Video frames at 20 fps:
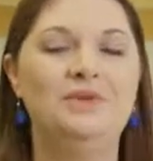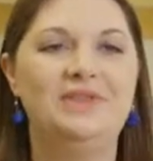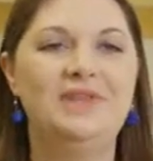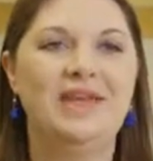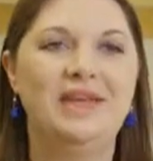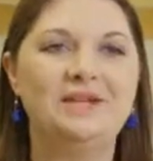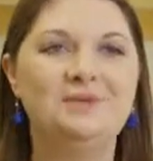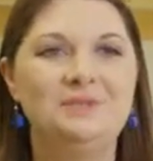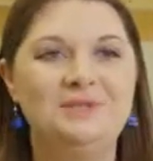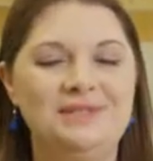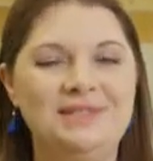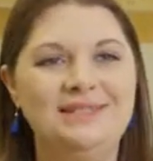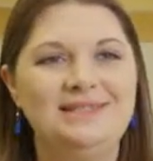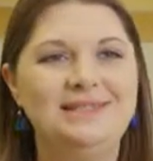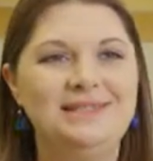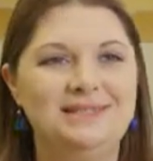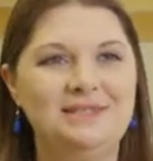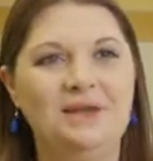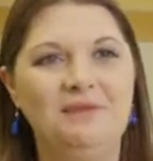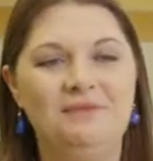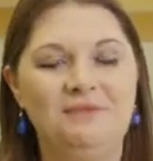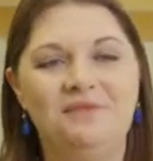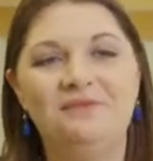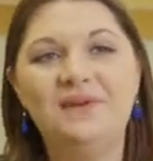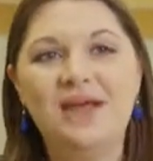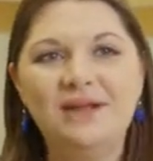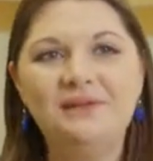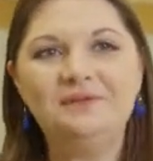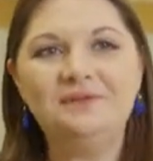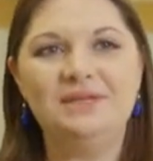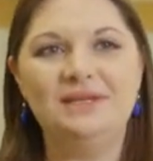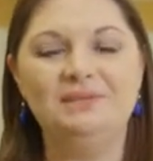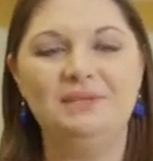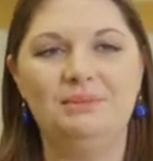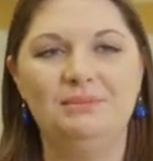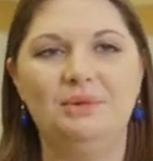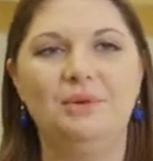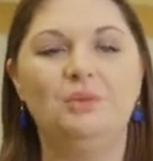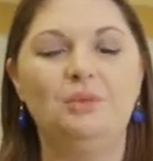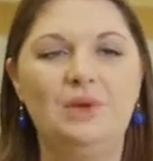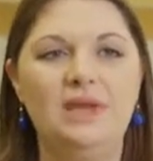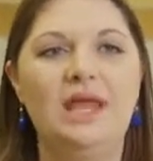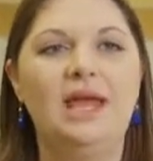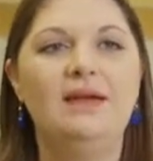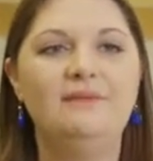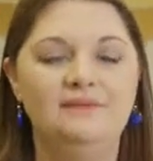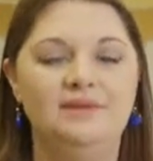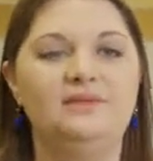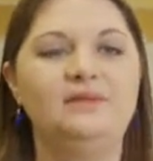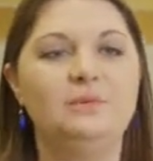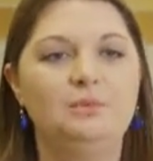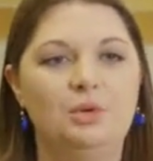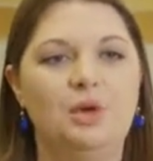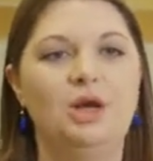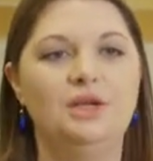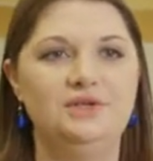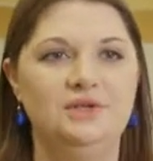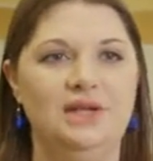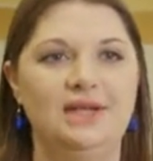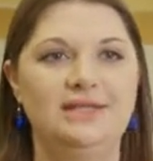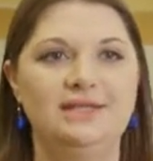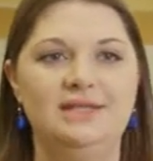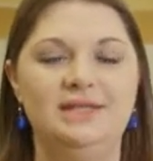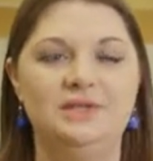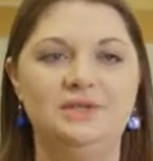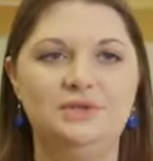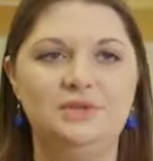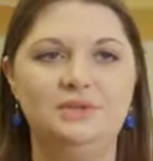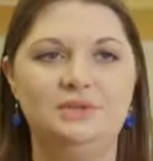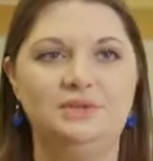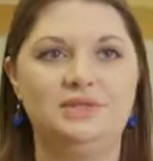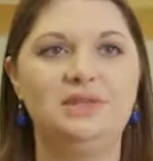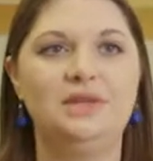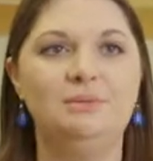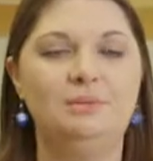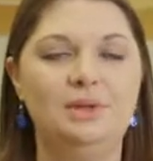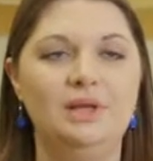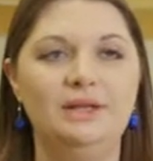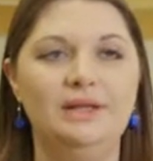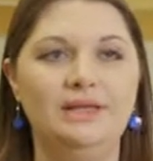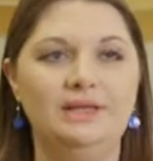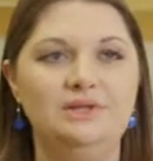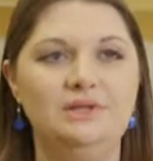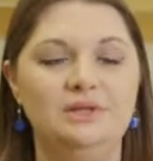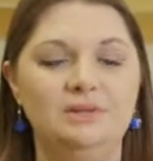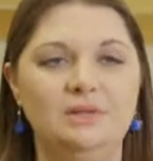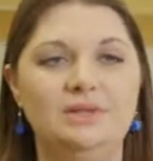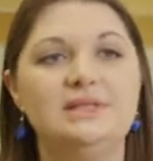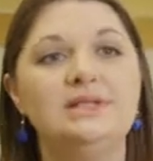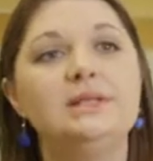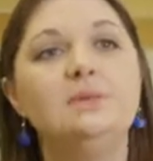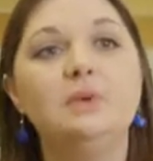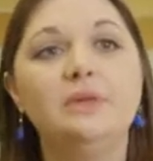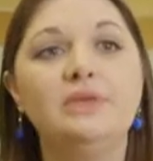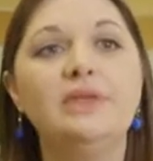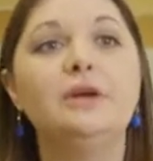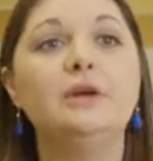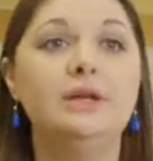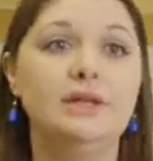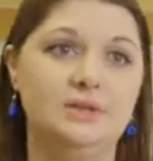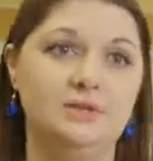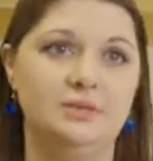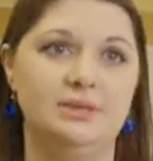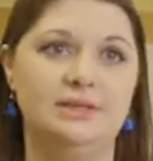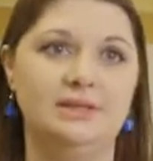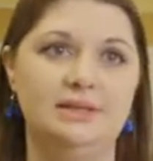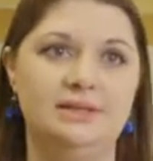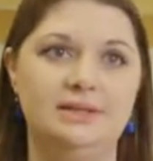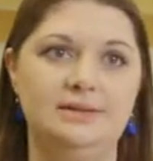the expertise is of the faculty member, we have different projects that students can plug into and see what their interest